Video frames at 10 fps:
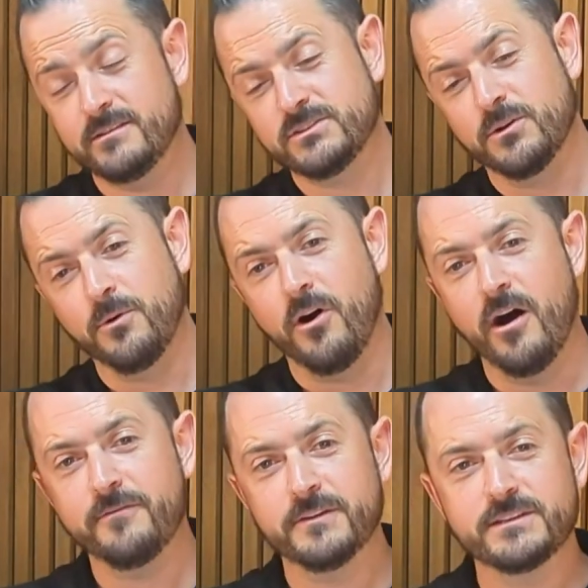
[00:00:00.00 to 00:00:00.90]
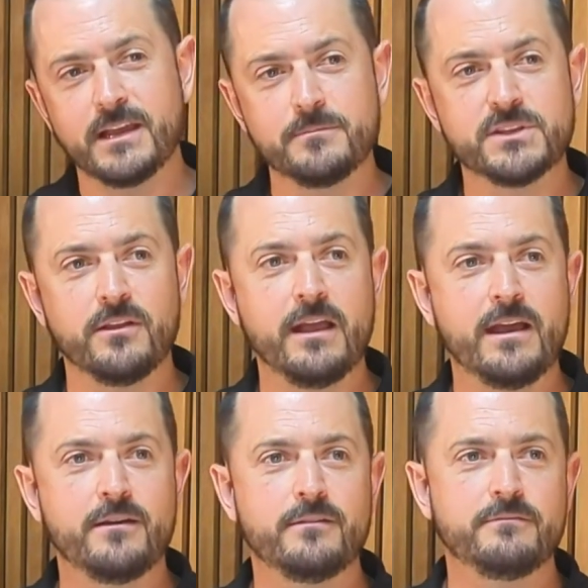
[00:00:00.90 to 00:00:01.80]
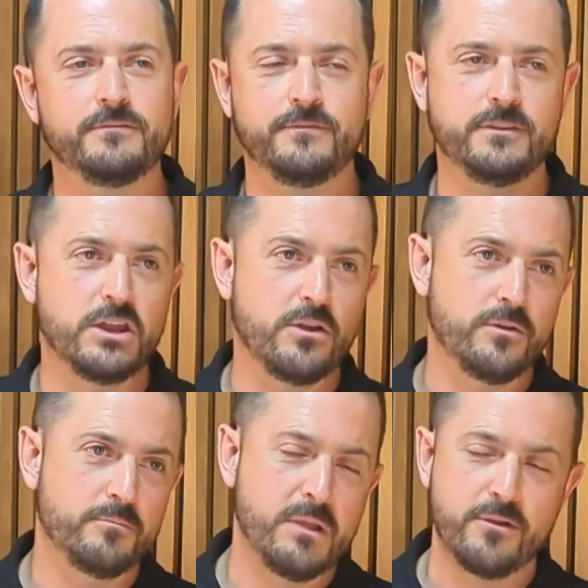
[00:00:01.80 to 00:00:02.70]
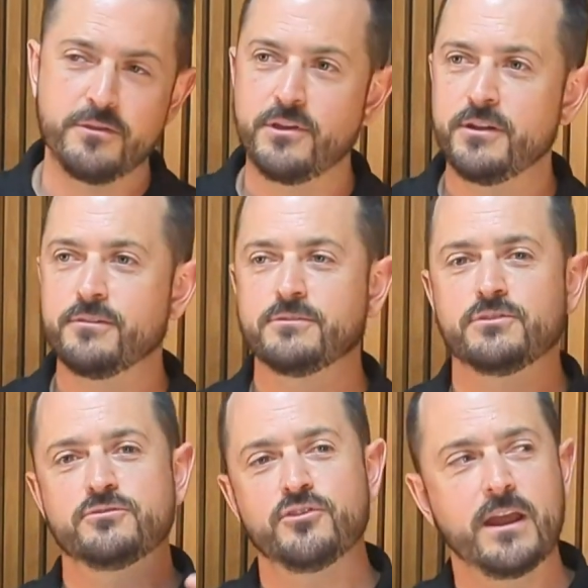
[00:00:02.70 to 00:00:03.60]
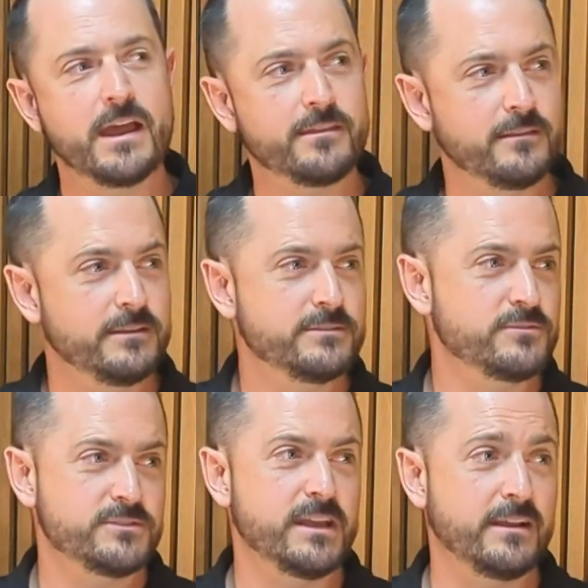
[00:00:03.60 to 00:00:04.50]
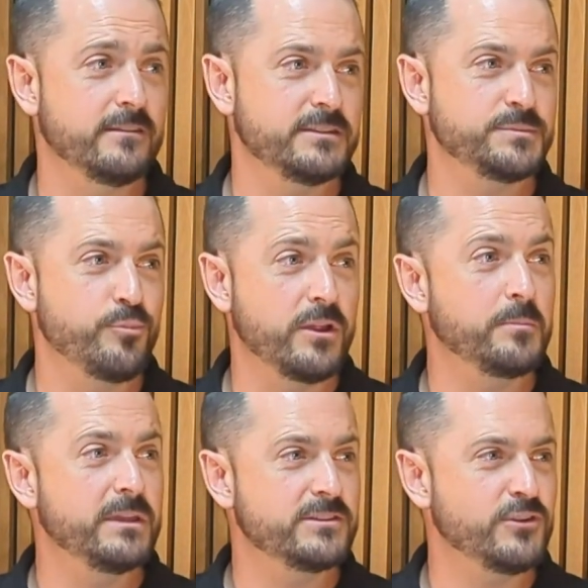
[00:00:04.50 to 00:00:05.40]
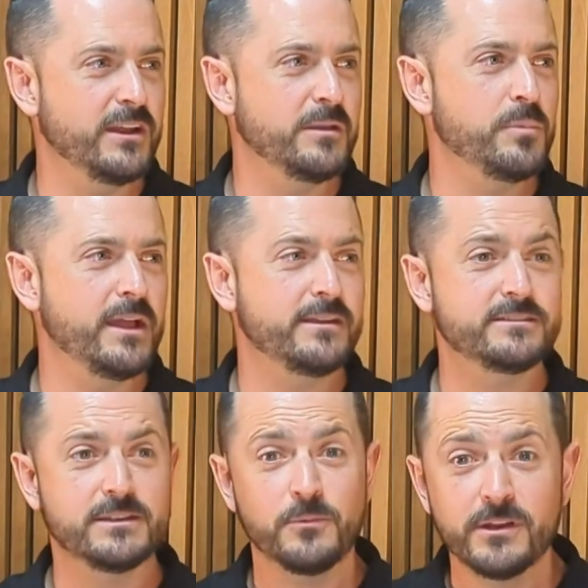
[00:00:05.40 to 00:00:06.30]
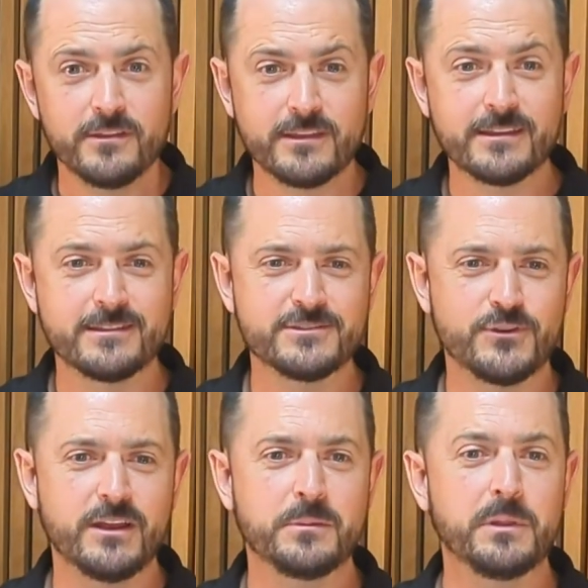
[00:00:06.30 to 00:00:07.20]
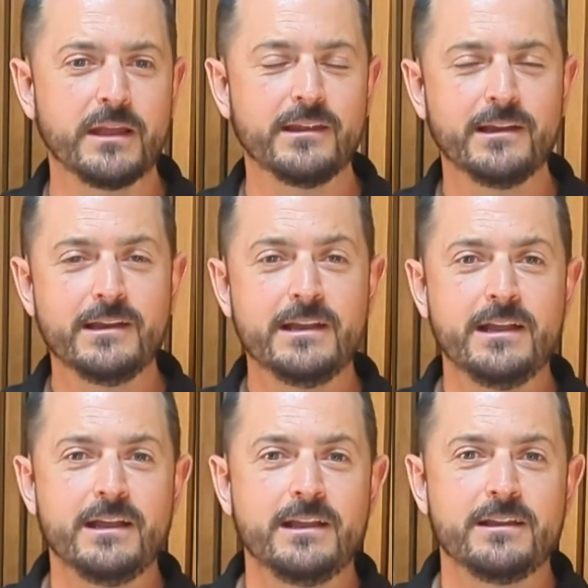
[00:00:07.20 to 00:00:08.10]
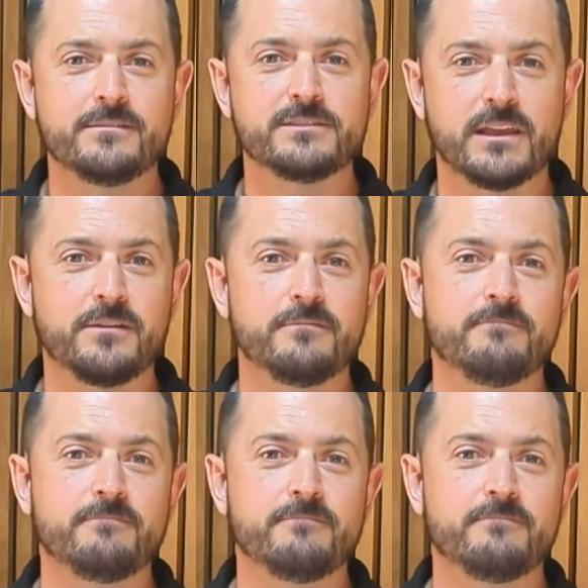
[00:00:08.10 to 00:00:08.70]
So oftentimes I'll have, marathoners or triathletes or cyclists bring me a training plan and say, what do you think of this training plan? And it's like,